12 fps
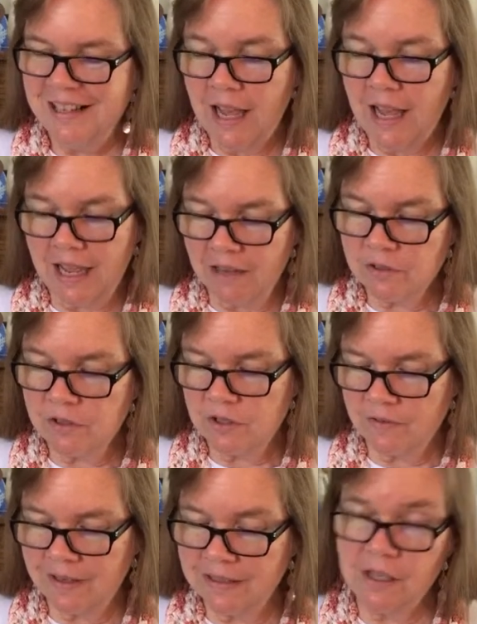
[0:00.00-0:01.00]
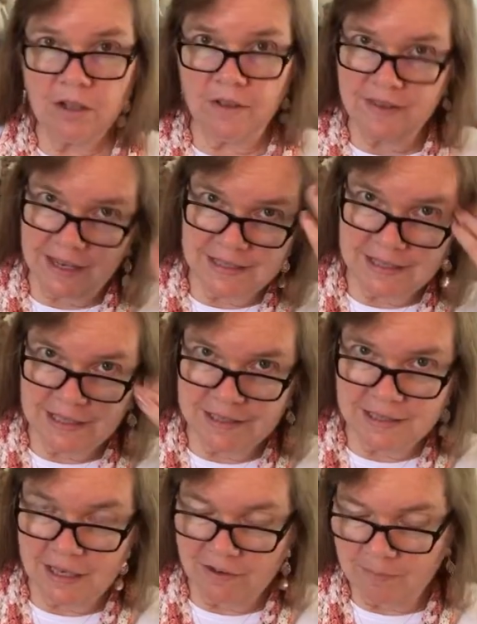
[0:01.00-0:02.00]
I have to, so I can get all the ideas
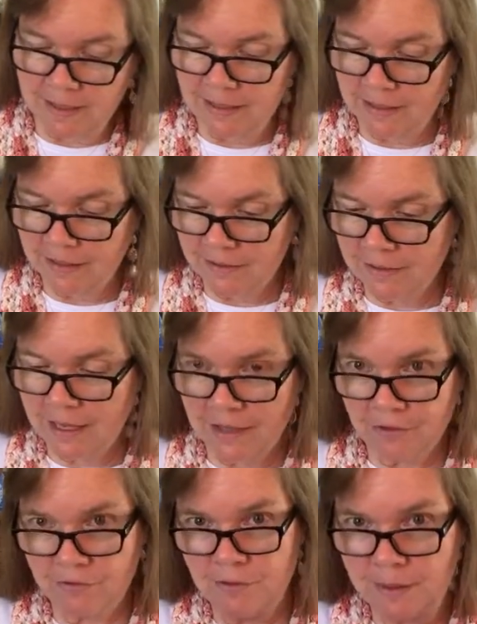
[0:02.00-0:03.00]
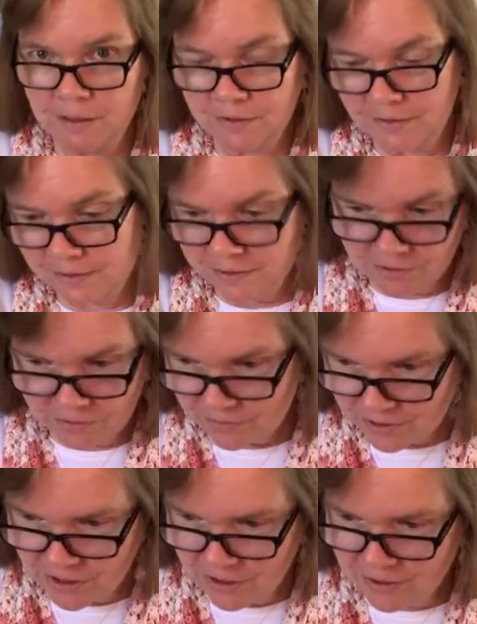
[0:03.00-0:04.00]
out of my head and through my hooks and through
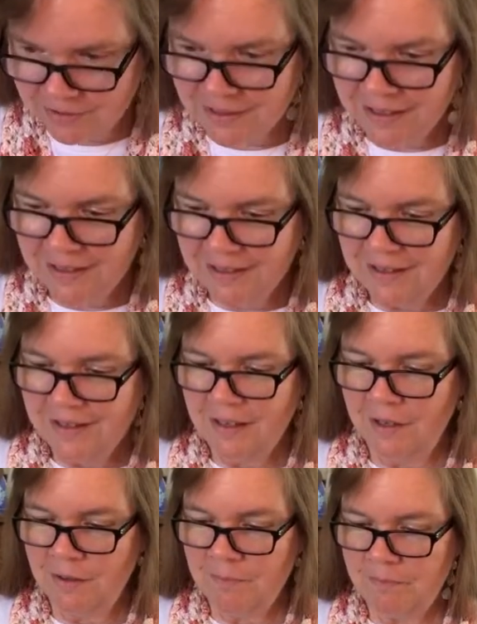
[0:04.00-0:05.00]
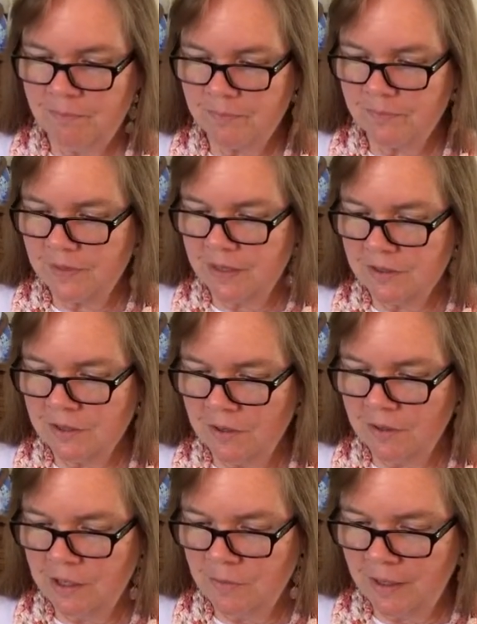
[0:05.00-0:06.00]
the yarn. So
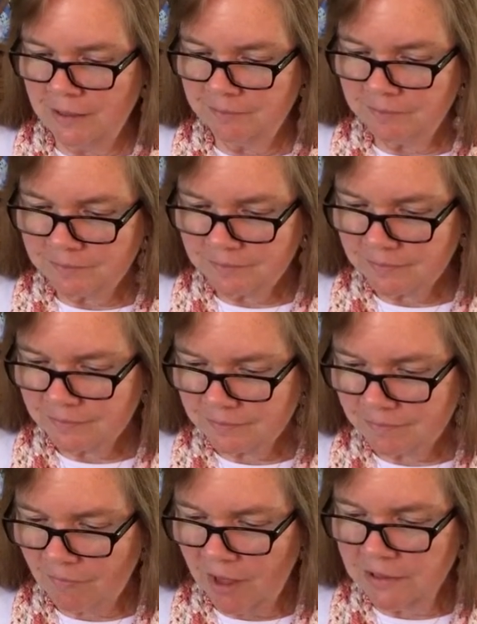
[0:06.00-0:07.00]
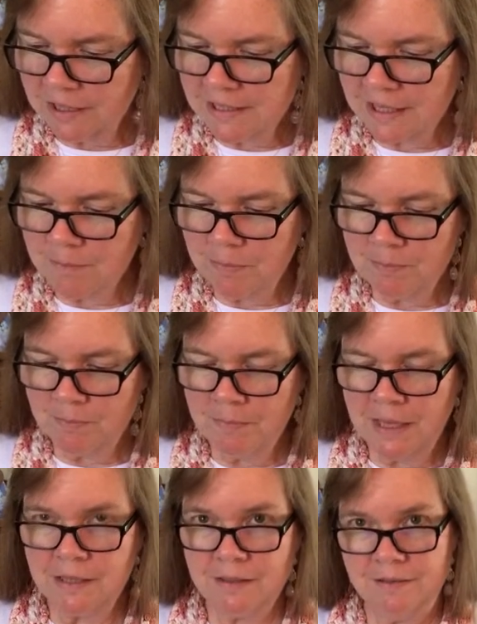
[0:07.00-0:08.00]
anyway, unless I
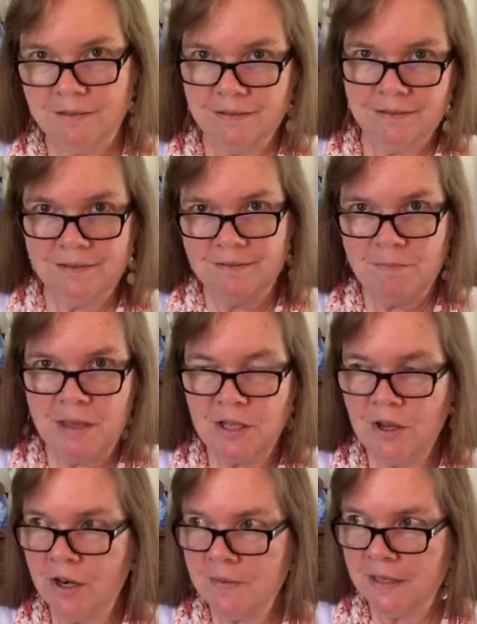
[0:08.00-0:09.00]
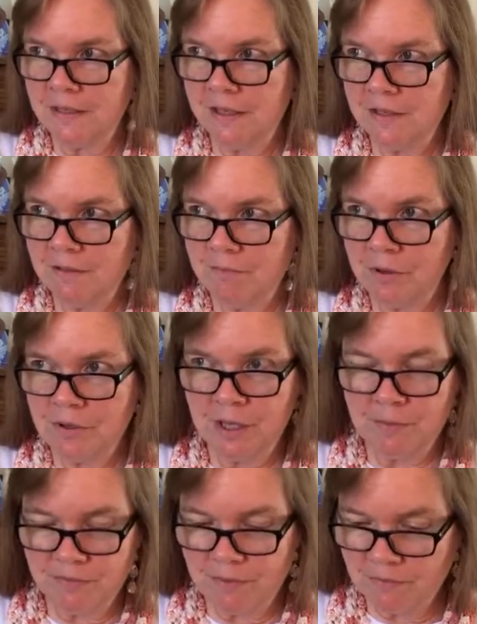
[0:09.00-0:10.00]
make yarn that doesn't burn
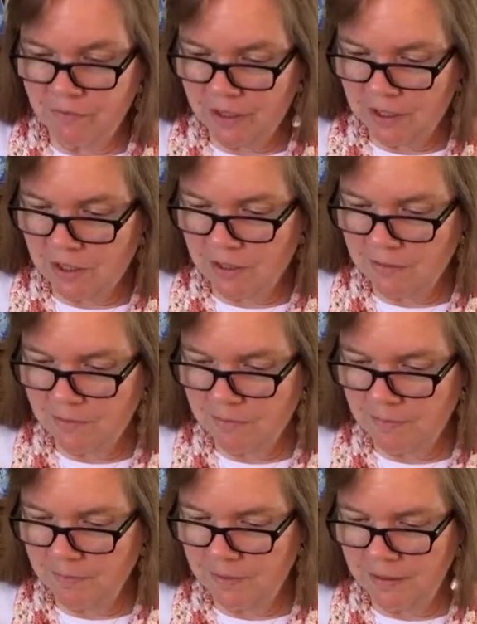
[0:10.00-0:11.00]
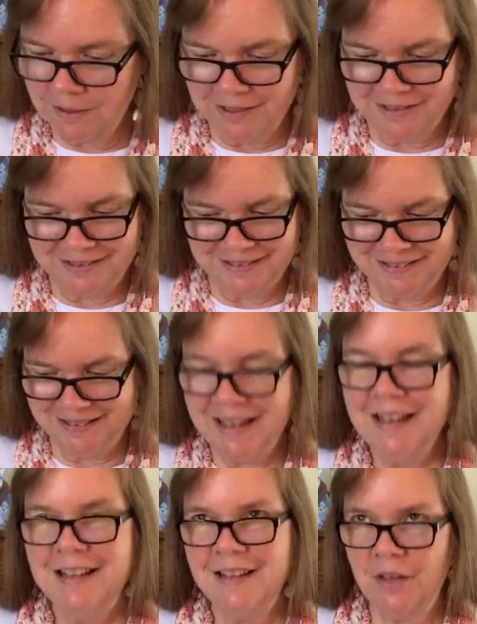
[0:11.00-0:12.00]
up from friction.
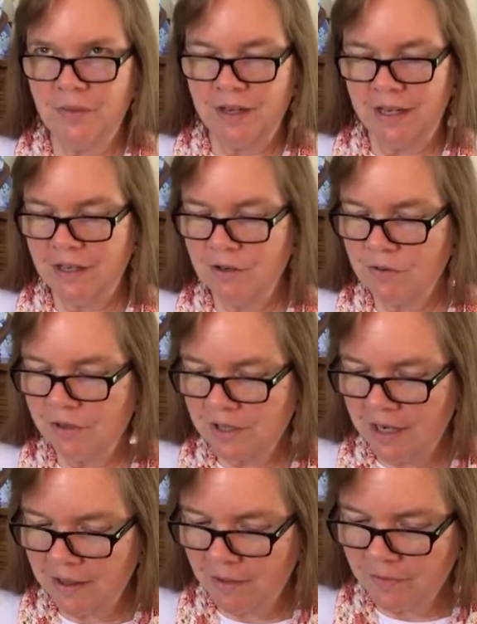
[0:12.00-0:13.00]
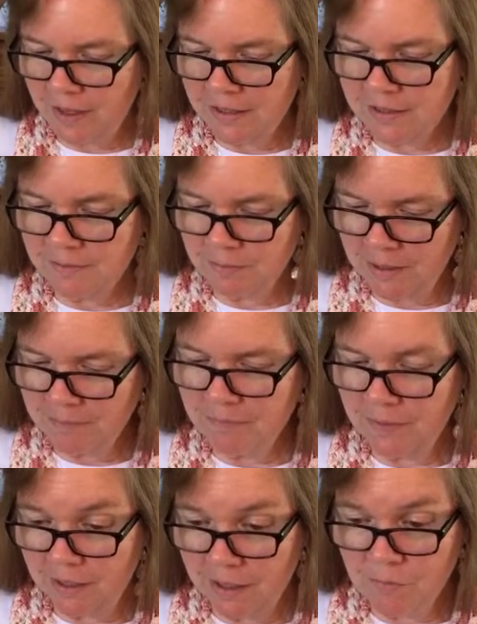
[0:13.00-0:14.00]
Not that I could crochet that fast, but
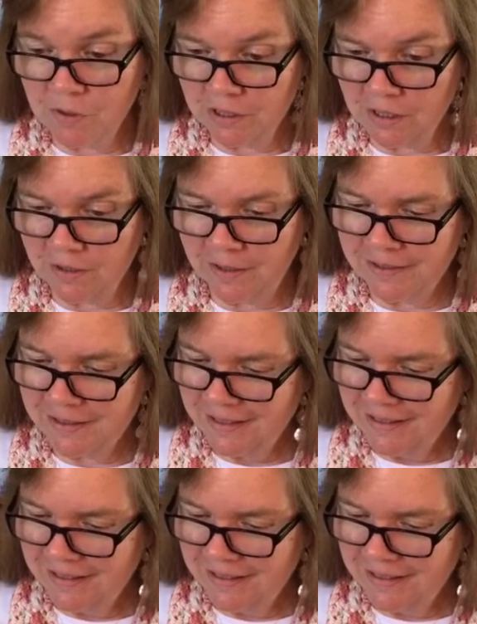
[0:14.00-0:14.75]
I'm working on it.